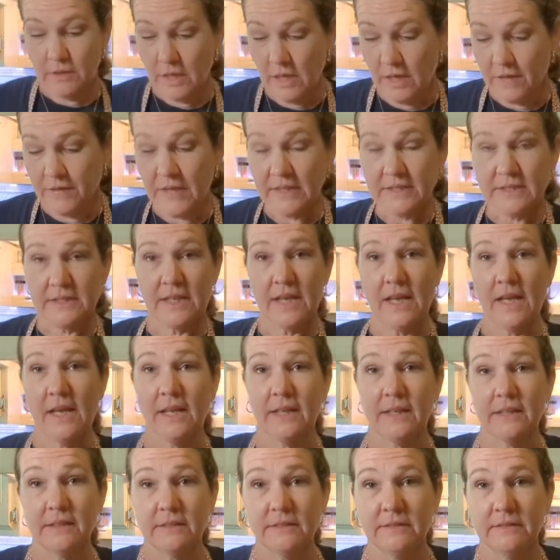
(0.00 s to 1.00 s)
and that's
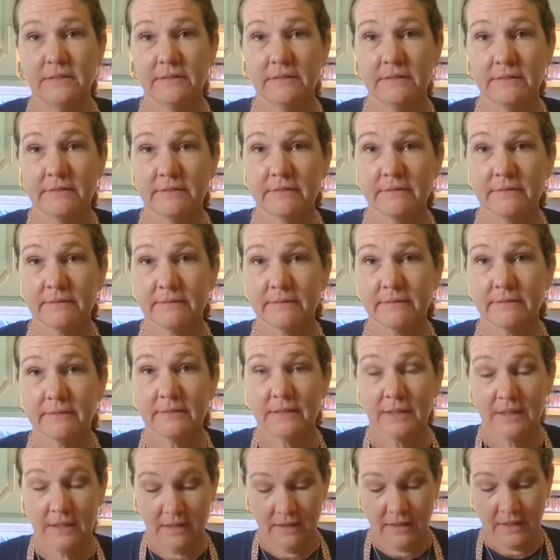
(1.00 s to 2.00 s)
it.
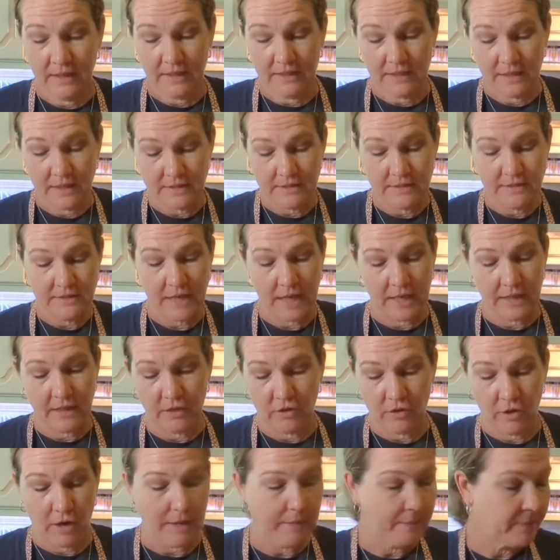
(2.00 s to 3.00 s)
It doesn't take a
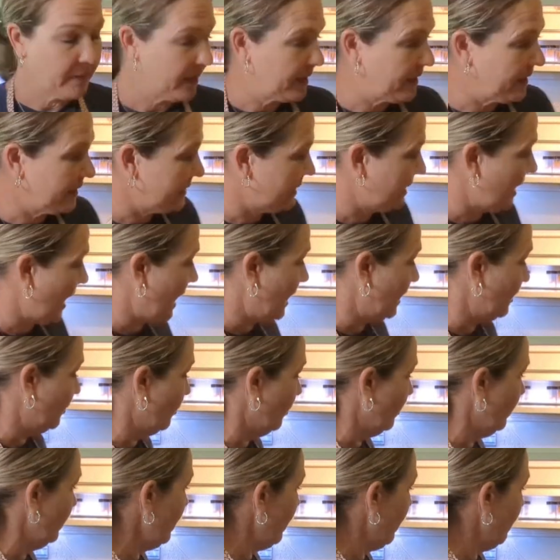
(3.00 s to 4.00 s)
great big
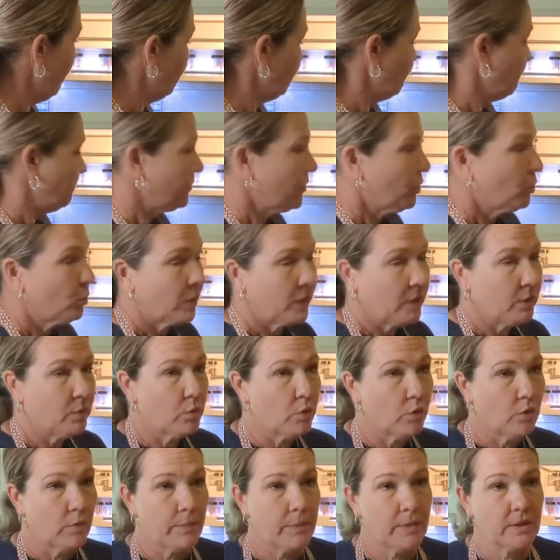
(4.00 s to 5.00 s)
container. We
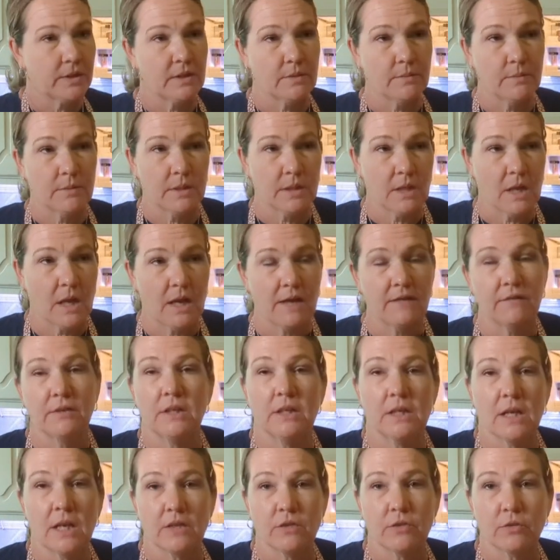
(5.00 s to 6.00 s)
will put them in the
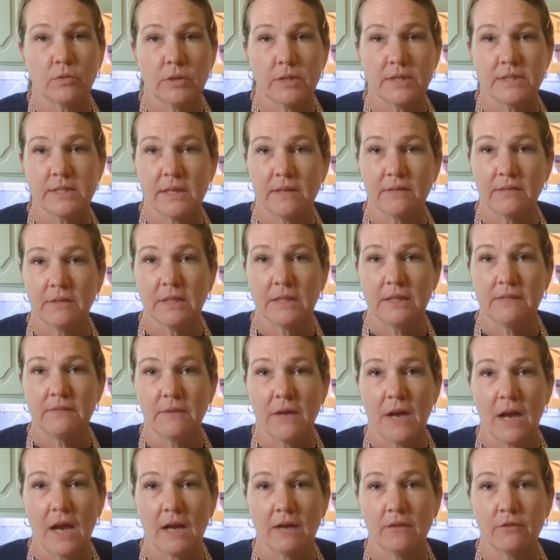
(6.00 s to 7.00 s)
oven at
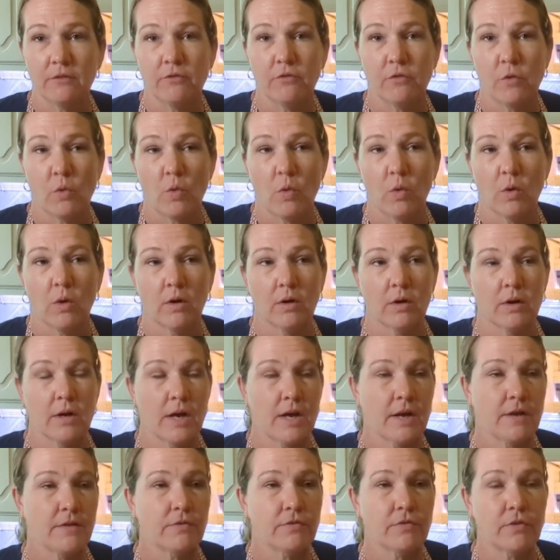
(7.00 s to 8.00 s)
375 for
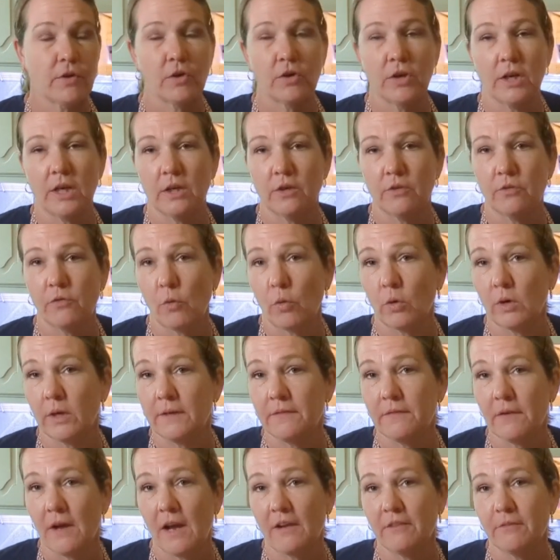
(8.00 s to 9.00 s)
30 to
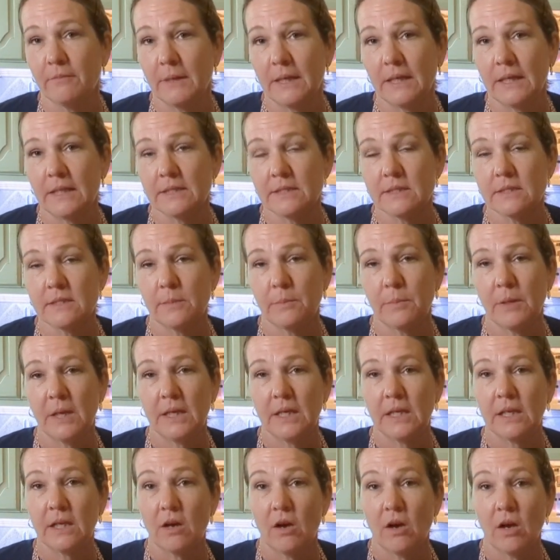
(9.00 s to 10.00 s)
45 minutes,
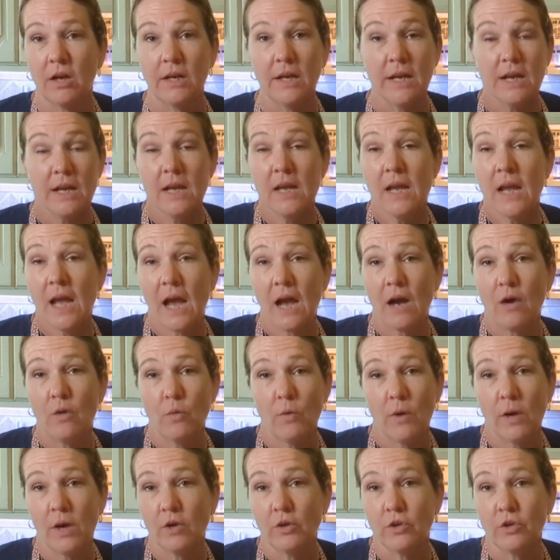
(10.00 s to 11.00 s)
depending on how
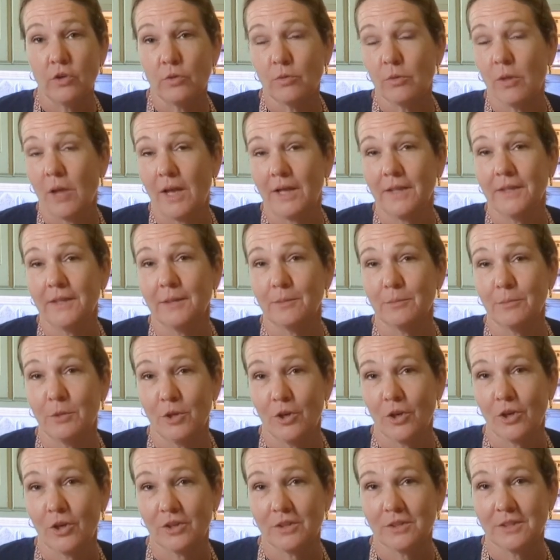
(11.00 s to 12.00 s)
well you like them
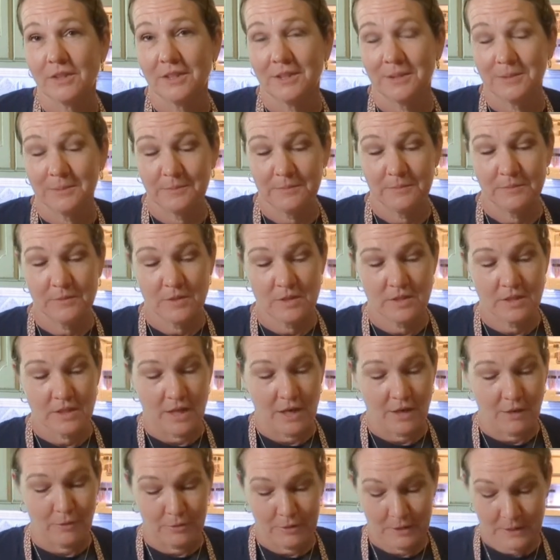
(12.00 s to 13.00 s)
cooked.
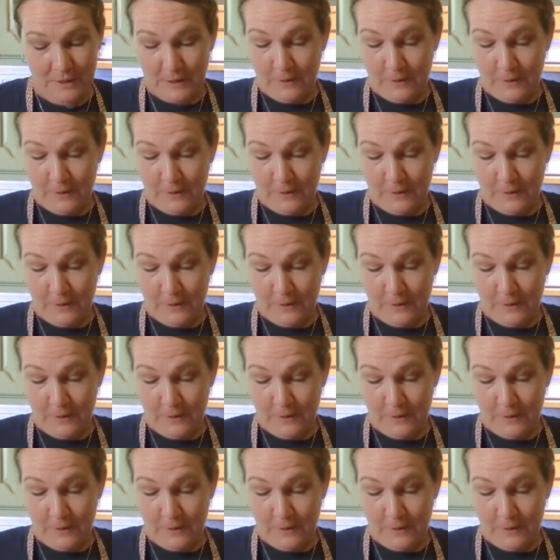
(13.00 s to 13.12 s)
So